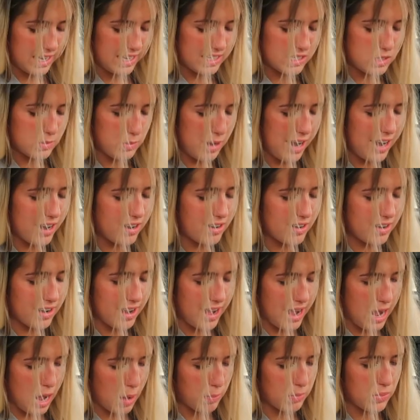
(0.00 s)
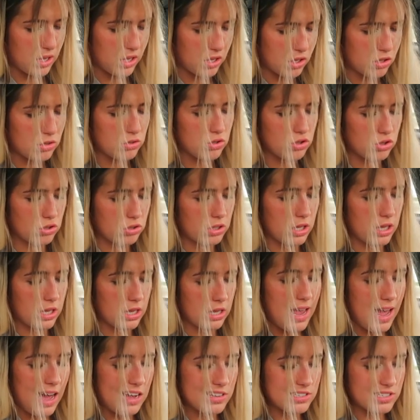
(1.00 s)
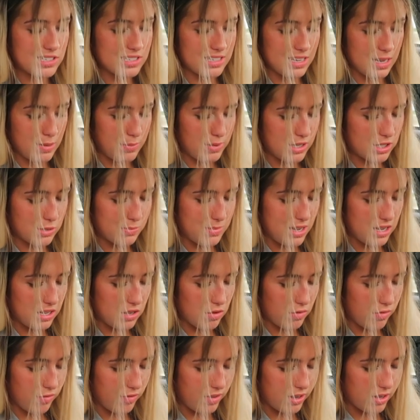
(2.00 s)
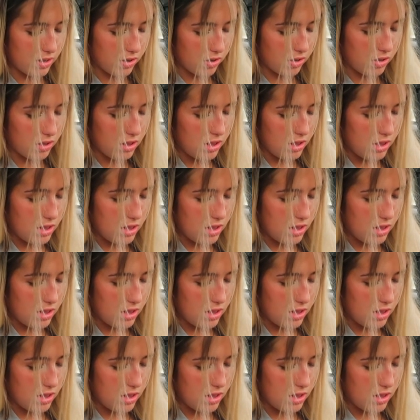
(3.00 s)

Inspired and happy, usually. How does this image make you feel?